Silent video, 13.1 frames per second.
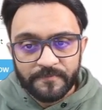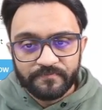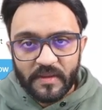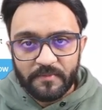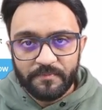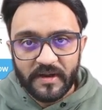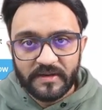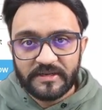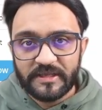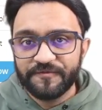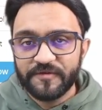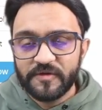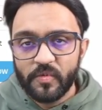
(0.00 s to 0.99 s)
But
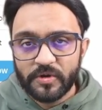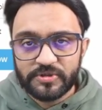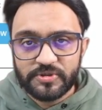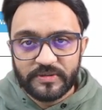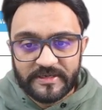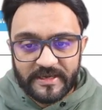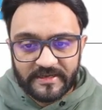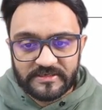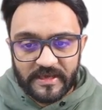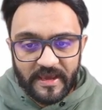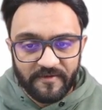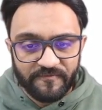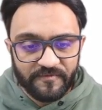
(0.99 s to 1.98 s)
if you want to get
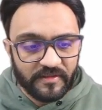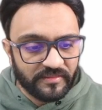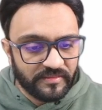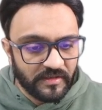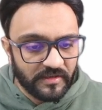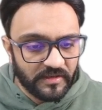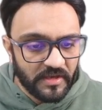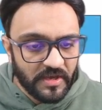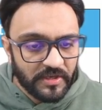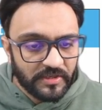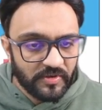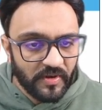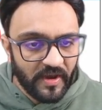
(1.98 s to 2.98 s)
everything,
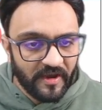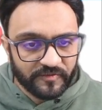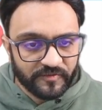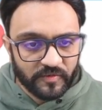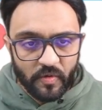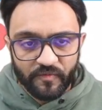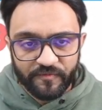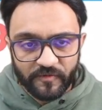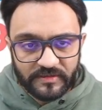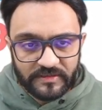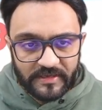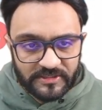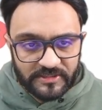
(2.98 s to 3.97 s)
you have to go for
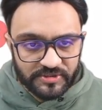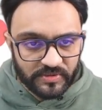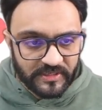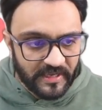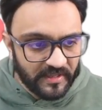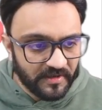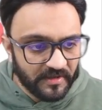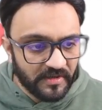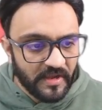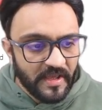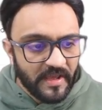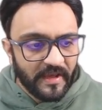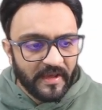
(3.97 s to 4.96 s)
the educator.
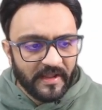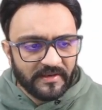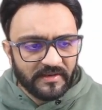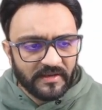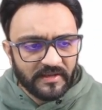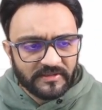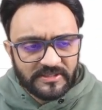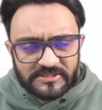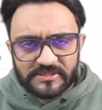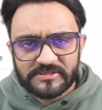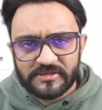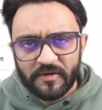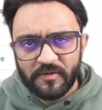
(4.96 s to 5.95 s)
And uh, this
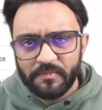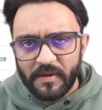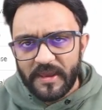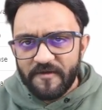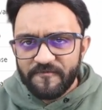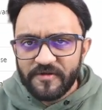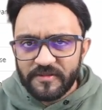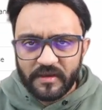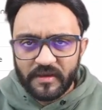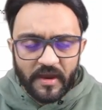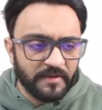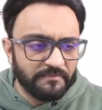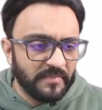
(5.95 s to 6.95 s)
is by everything,
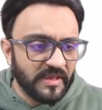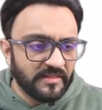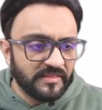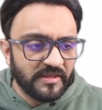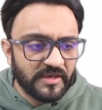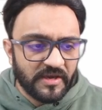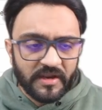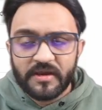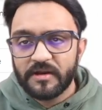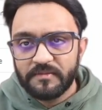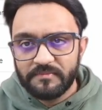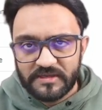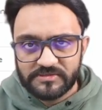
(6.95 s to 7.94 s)
I mean the
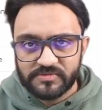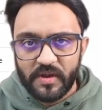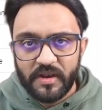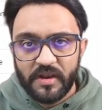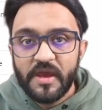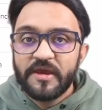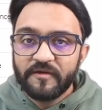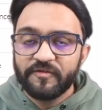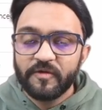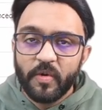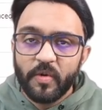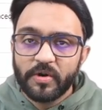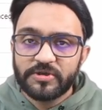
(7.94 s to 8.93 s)
curriculum as well. If you
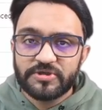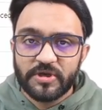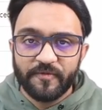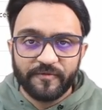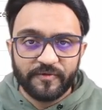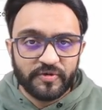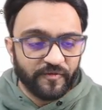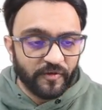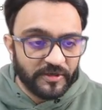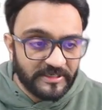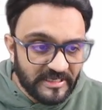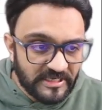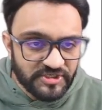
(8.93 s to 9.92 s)
want for
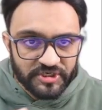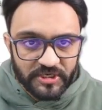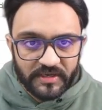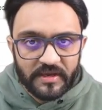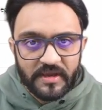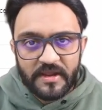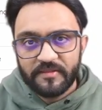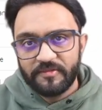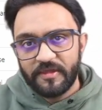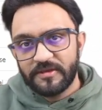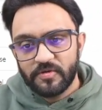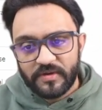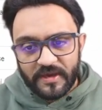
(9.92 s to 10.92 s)
teaching, then
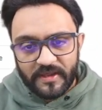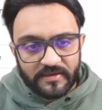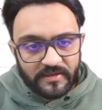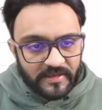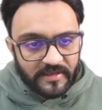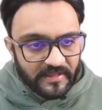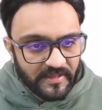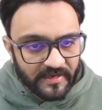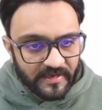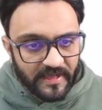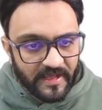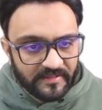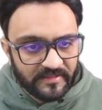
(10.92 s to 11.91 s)
you can get that.
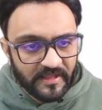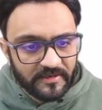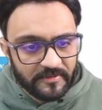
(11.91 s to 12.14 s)
And then